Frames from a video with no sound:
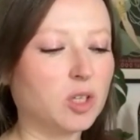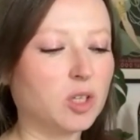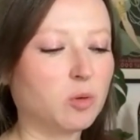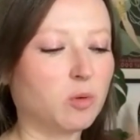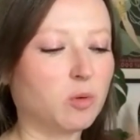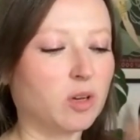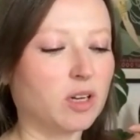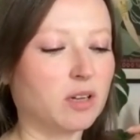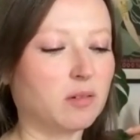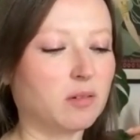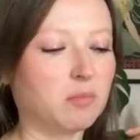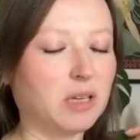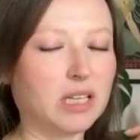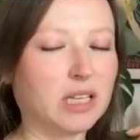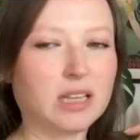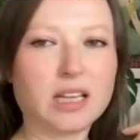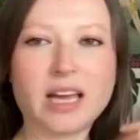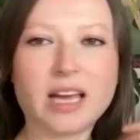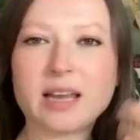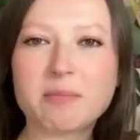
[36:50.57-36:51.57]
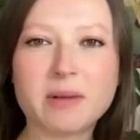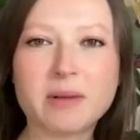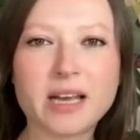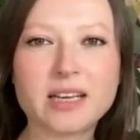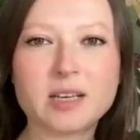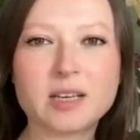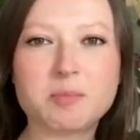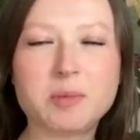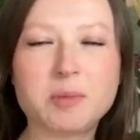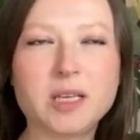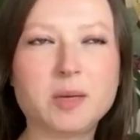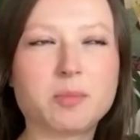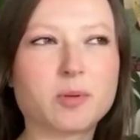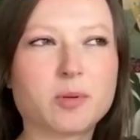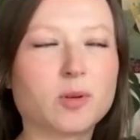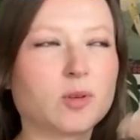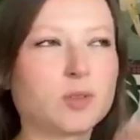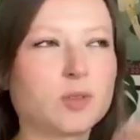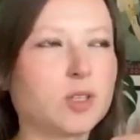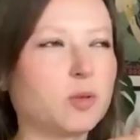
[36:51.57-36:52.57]
you want to meet like-minded
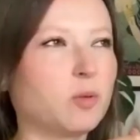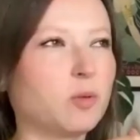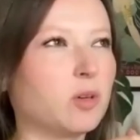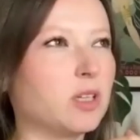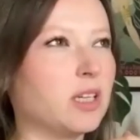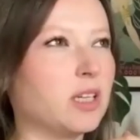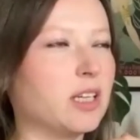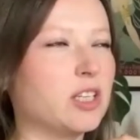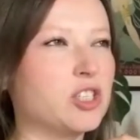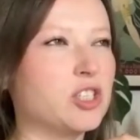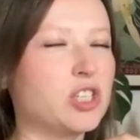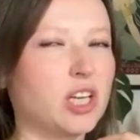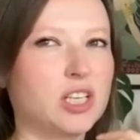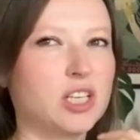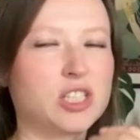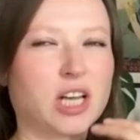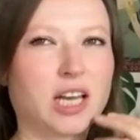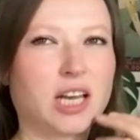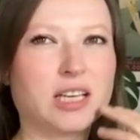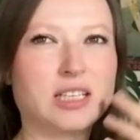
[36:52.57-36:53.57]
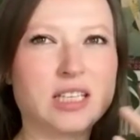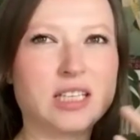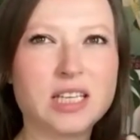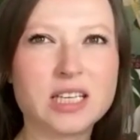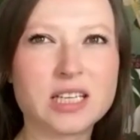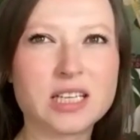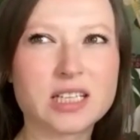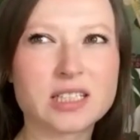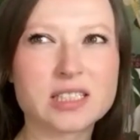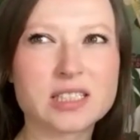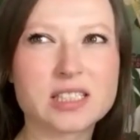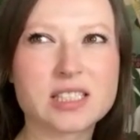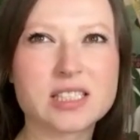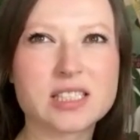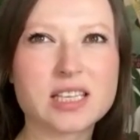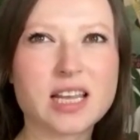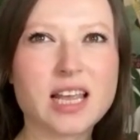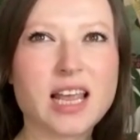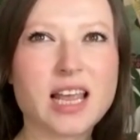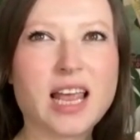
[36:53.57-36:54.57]
people, you want to exchange ideas,